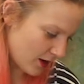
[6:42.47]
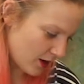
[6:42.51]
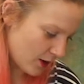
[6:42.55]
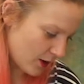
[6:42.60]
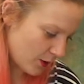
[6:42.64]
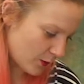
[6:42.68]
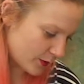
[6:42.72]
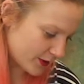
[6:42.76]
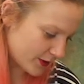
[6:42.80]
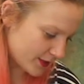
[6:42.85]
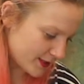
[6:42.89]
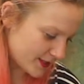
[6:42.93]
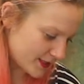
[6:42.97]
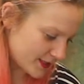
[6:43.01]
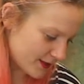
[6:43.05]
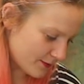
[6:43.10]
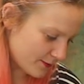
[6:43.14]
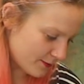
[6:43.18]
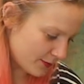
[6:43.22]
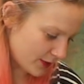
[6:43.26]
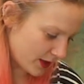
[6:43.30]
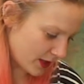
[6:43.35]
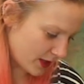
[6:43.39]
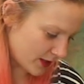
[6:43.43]
What are some
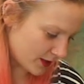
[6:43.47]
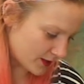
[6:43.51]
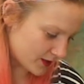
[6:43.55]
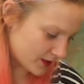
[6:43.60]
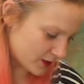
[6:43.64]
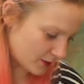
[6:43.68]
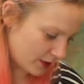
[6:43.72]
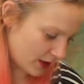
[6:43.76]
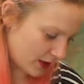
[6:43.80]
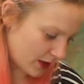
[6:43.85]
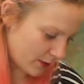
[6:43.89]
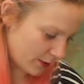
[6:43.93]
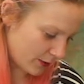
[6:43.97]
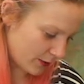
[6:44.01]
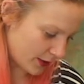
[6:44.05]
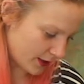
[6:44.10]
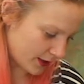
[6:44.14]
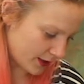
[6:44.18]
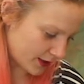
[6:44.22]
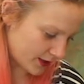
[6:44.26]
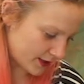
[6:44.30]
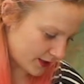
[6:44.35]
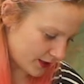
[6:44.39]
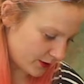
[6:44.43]
plants or plant
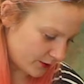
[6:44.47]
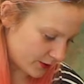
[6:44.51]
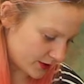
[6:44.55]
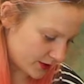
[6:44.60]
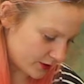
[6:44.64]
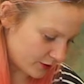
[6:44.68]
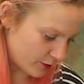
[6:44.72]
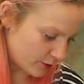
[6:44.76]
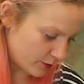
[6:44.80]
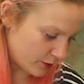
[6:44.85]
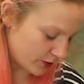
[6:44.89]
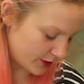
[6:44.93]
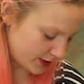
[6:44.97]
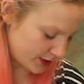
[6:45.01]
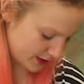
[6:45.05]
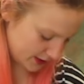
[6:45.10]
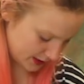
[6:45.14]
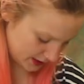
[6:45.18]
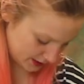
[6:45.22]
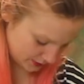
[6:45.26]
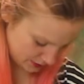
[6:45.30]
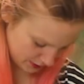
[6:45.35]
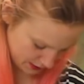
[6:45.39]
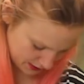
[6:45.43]
products you wish were more
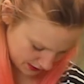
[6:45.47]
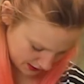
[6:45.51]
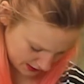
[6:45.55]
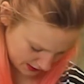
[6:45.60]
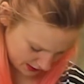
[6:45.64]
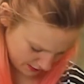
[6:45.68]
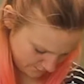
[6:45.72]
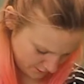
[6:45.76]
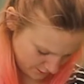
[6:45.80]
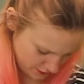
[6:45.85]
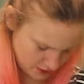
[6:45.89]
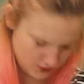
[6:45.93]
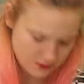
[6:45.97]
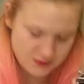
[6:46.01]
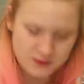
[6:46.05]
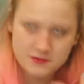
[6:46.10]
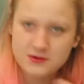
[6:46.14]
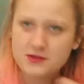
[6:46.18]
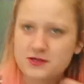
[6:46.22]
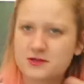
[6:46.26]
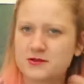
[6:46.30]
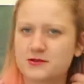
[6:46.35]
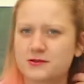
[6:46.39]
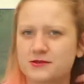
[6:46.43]
accessible in South Africa? Oh
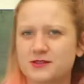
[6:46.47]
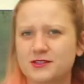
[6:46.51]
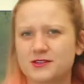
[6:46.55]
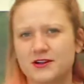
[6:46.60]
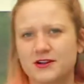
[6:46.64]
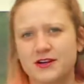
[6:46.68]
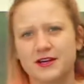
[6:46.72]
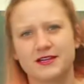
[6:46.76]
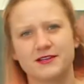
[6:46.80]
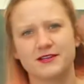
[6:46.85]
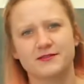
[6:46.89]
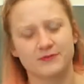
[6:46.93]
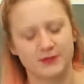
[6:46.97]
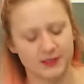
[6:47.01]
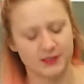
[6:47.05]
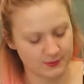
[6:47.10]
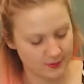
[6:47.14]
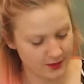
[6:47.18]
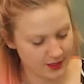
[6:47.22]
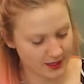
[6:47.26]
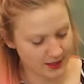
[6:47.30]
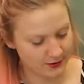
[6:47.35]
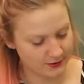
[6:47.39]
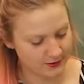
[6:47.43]
no, sorry, I didn't realize my
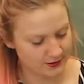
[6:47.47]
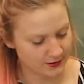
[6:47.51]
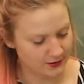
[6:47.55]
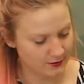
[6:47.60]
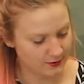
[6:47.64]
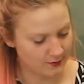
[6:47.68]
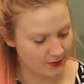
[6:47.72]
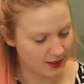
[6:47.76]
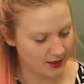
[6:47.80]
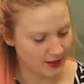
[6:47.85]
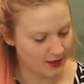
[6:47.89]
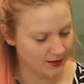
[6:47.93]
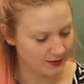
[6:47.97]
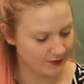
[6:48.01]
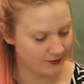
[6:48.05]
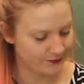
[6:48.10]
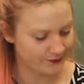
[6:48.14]
hair was on the mic.